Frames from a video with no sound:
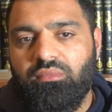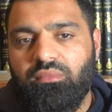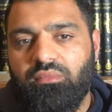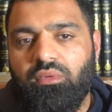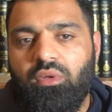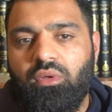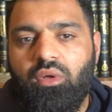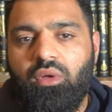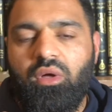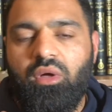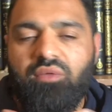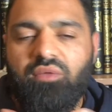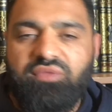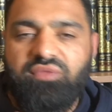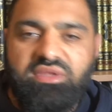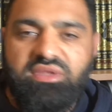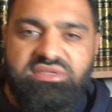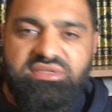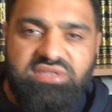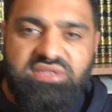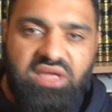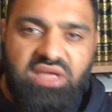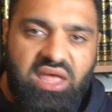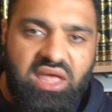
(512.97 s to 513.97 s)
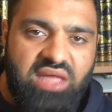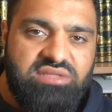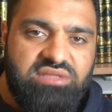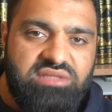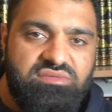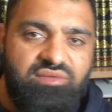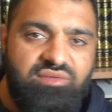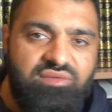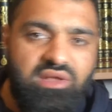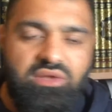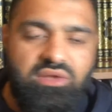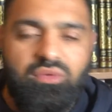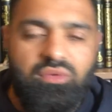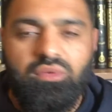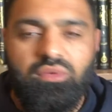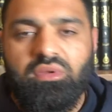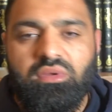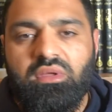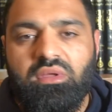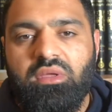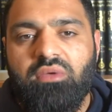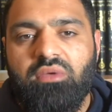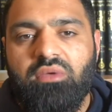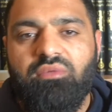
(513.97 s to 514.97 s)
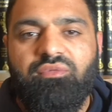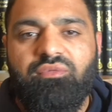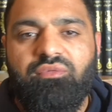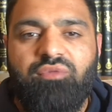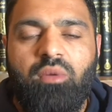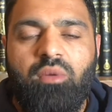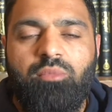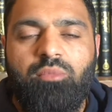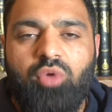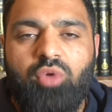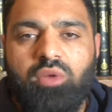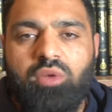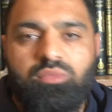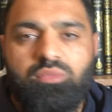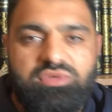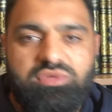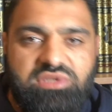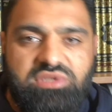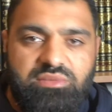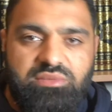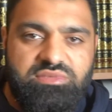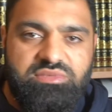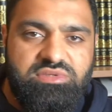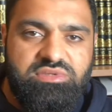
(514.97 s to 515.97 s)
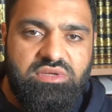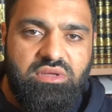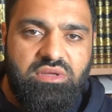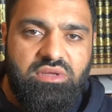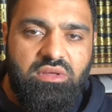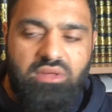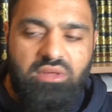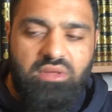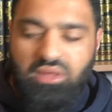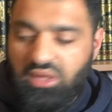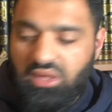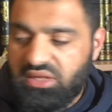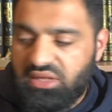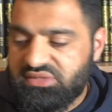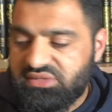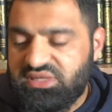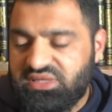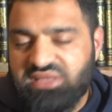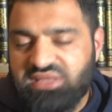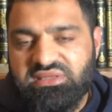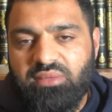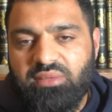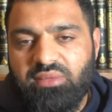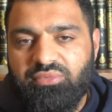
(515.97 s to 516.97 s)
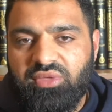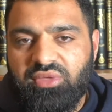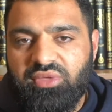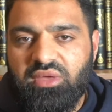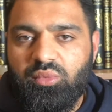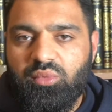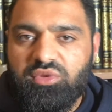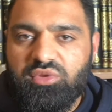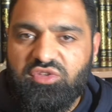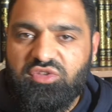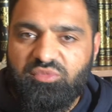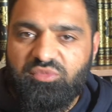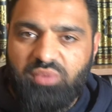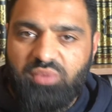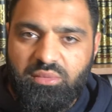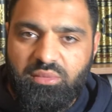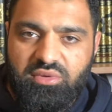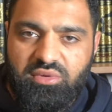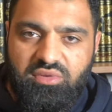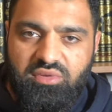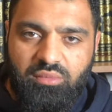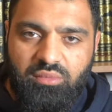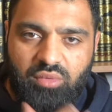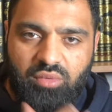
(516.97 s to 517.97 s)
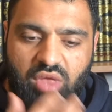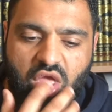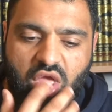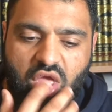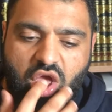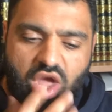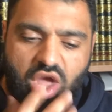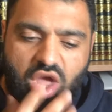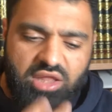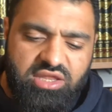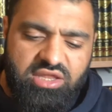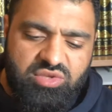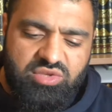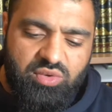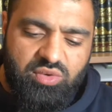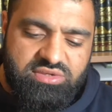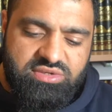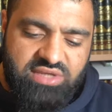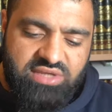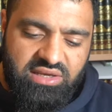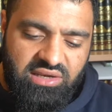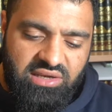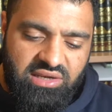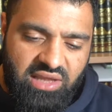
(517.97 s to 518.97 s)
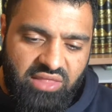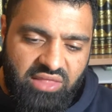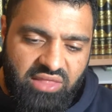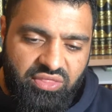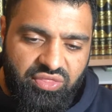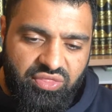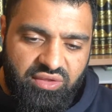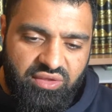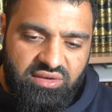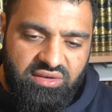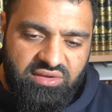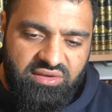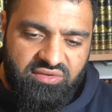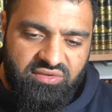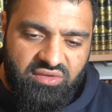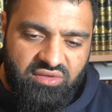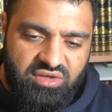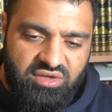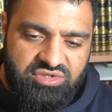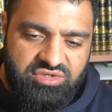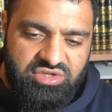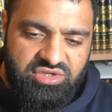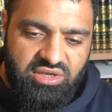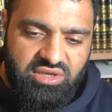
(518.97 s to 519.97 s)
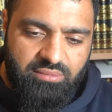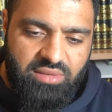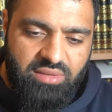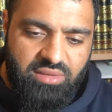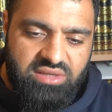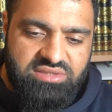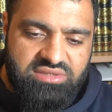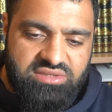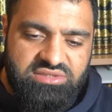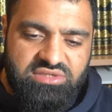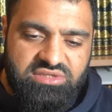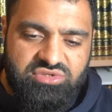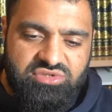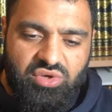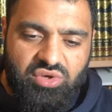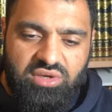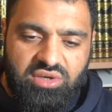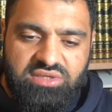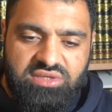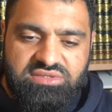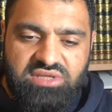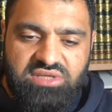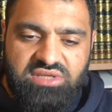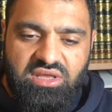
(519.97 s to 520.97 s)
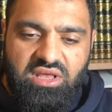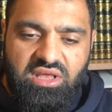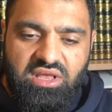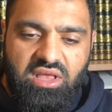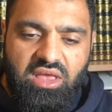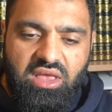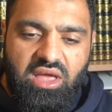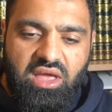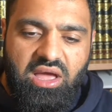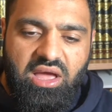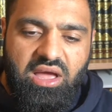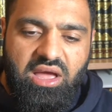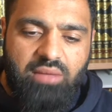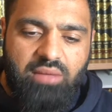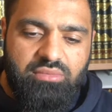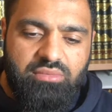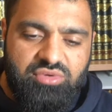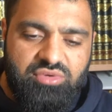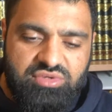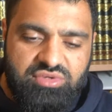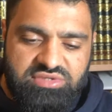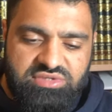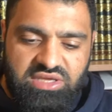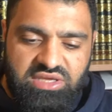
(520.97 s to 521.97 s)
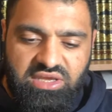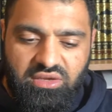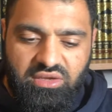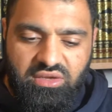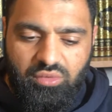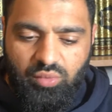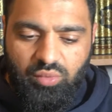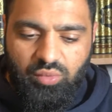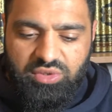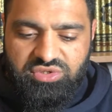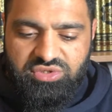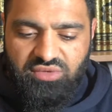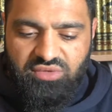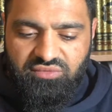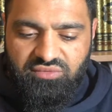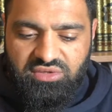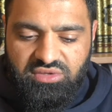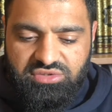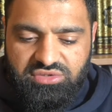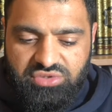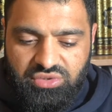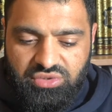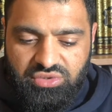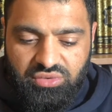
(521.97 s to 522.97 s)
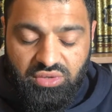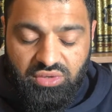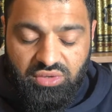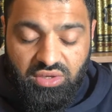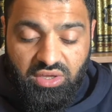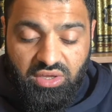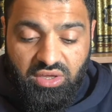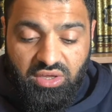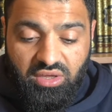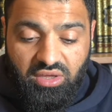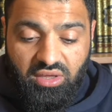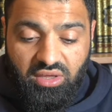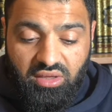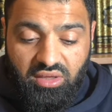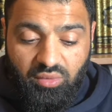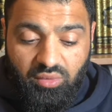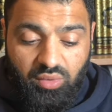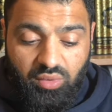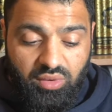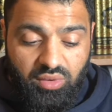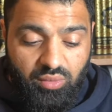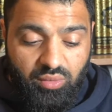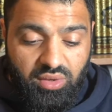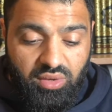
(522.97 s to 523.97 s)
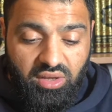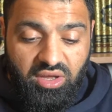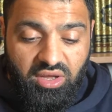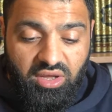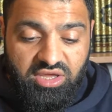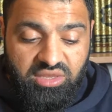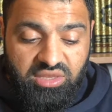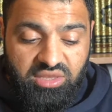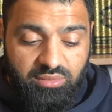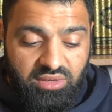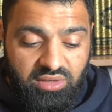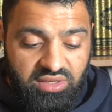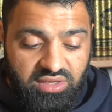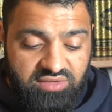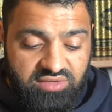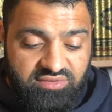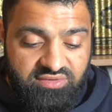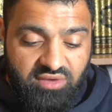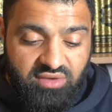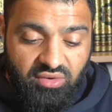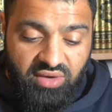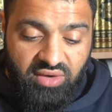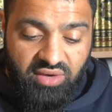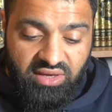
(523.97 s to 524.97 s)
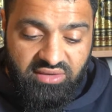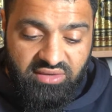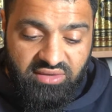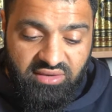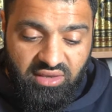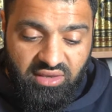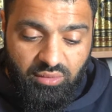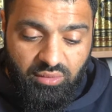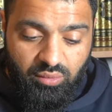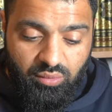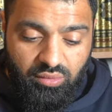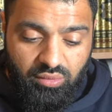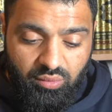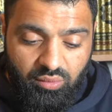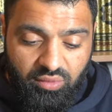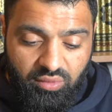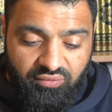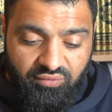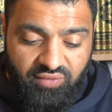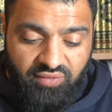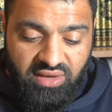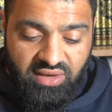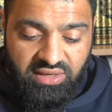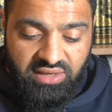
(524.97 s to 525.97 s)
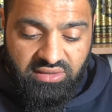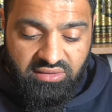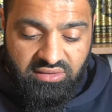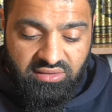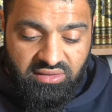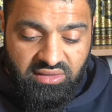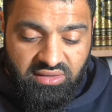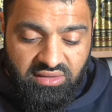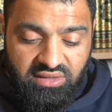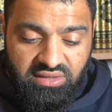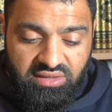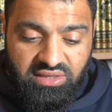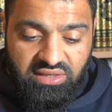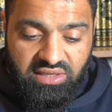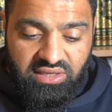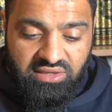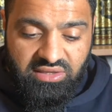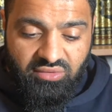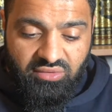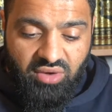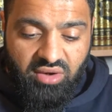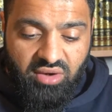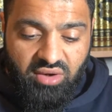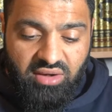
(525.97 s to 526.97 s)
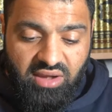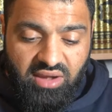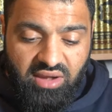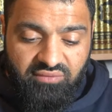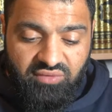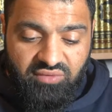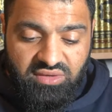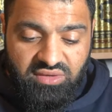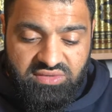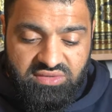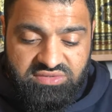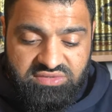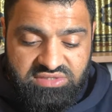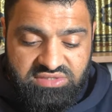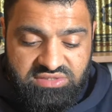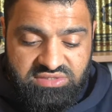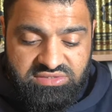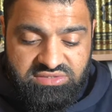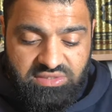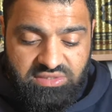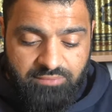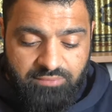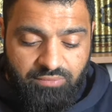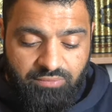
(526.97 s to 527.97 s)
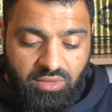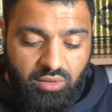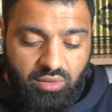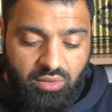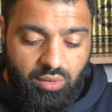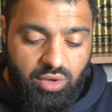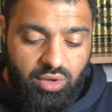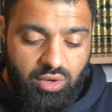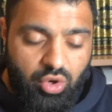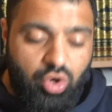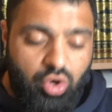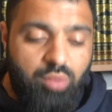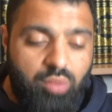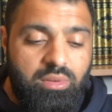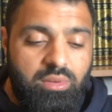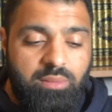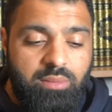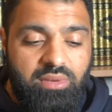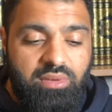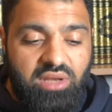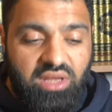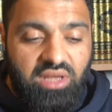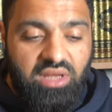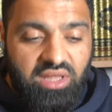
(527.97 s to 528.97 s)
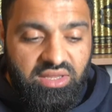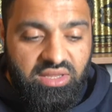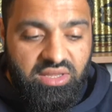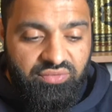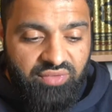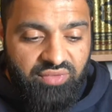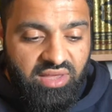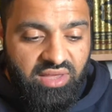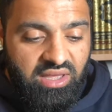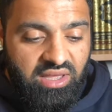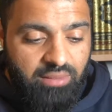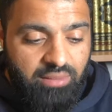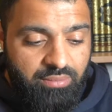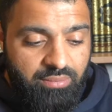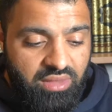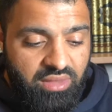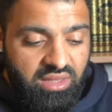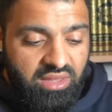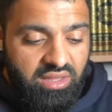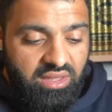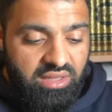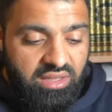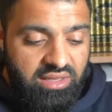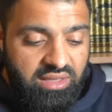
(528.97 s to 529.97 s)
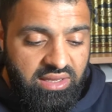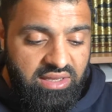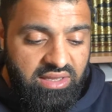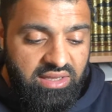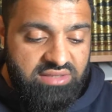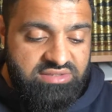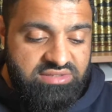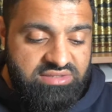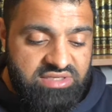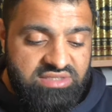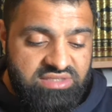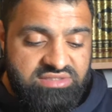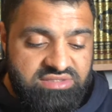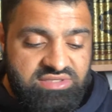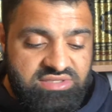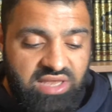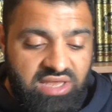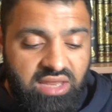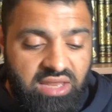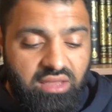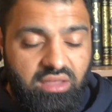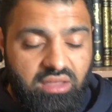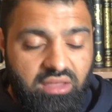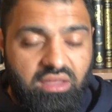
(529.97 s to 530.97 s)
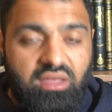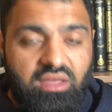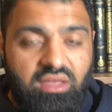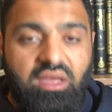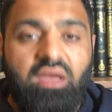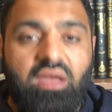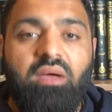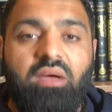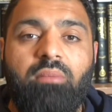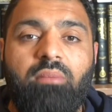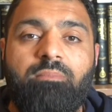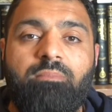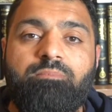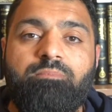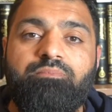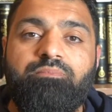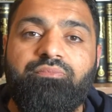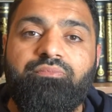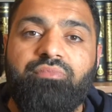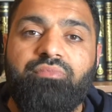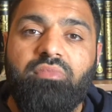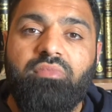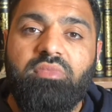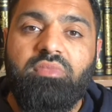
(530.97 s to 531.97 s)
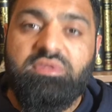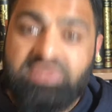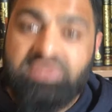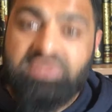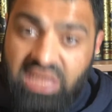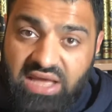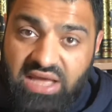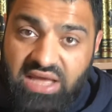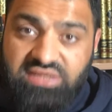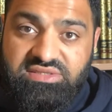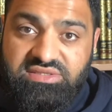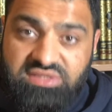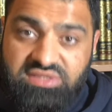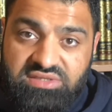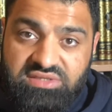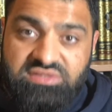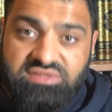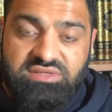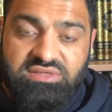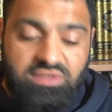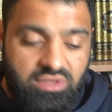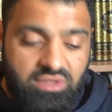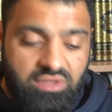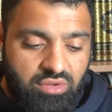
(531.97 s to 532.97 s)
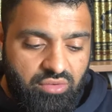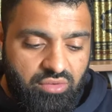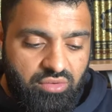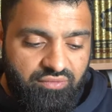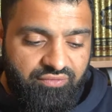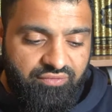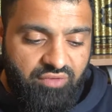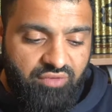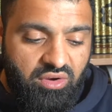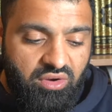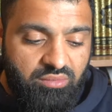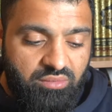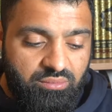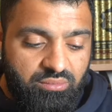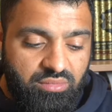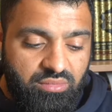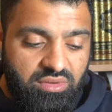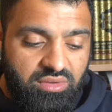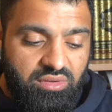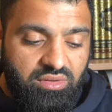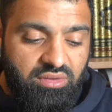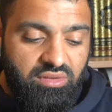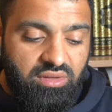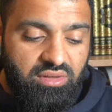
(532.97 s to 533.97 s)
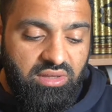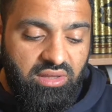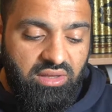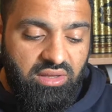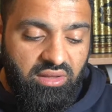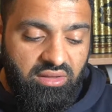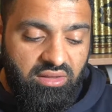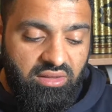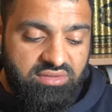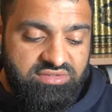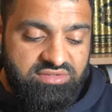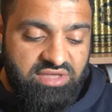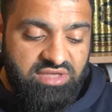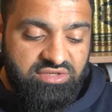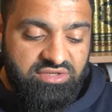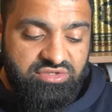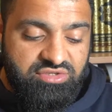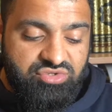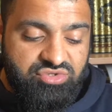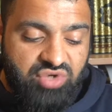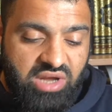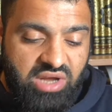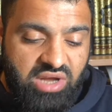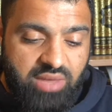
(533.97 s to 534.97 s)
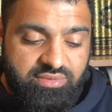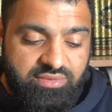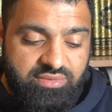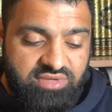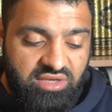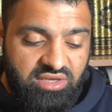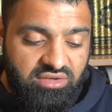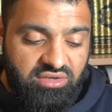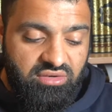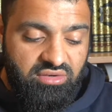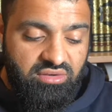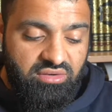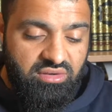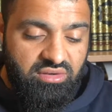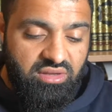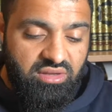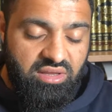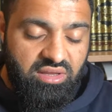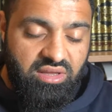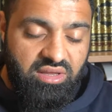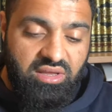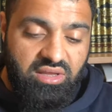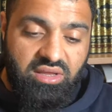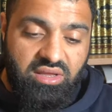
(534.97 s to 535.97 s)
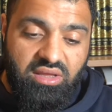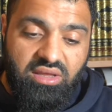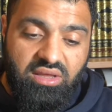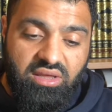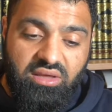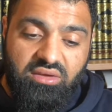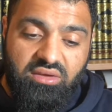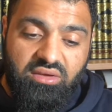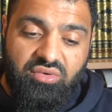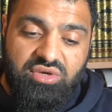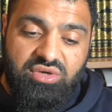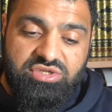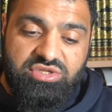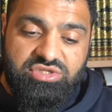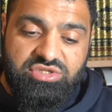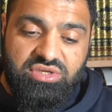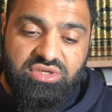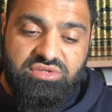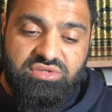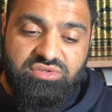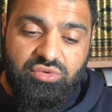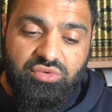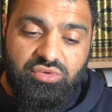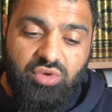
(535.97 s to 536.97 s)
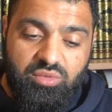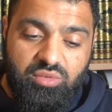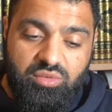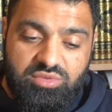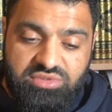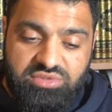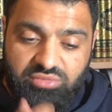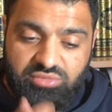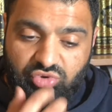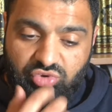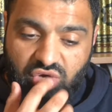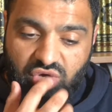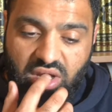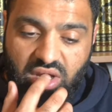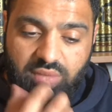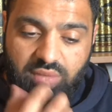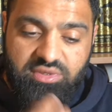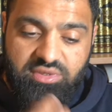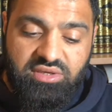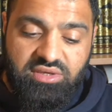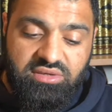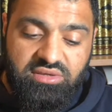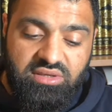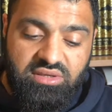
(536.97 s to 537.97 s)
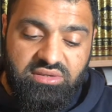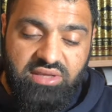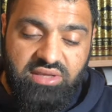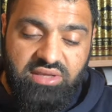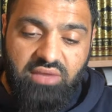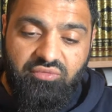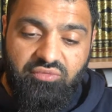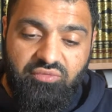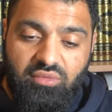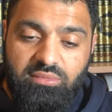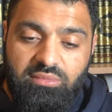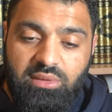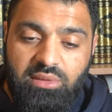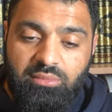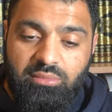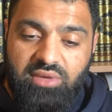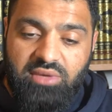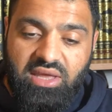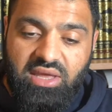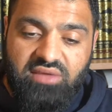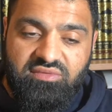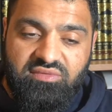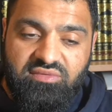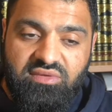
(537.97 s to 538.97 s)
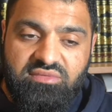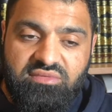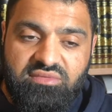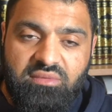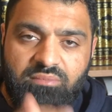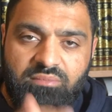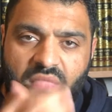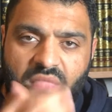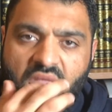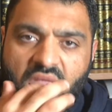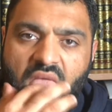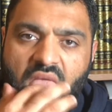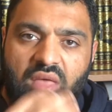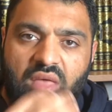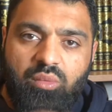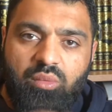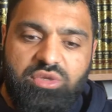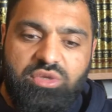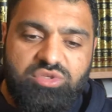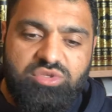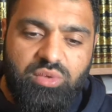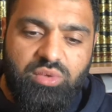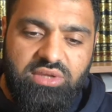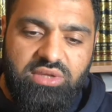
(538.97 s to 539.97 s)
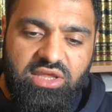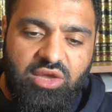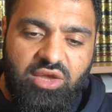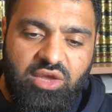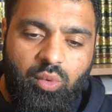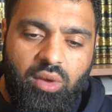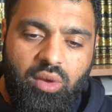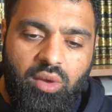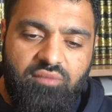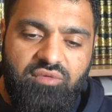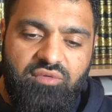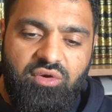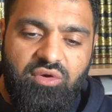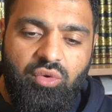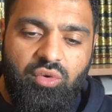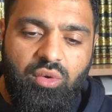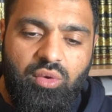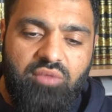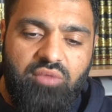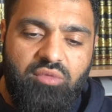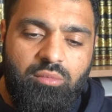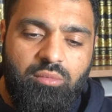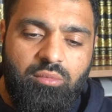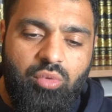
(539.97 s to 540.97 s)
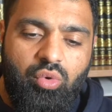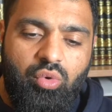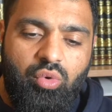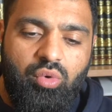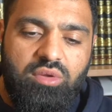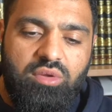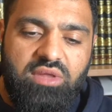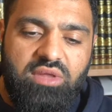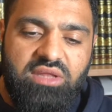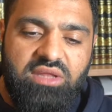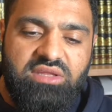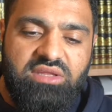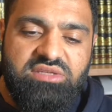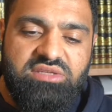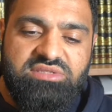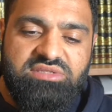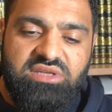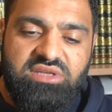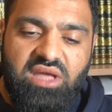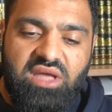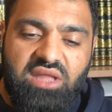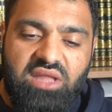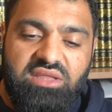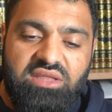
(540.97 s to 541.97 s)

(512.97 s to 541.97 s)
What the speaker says: of the zakat value from non-Muslims? Is that something which is permissible? And this was a lengthy discussion amongst the scholars to see which of the two, what argument is correct. And we find that there are evidences where Umar ibn al-Khattab, he did take taxes from certain tribes, certain Christians or non-Muslim tribes. He did take from them taxes which were the equivalent or even more than the zakat in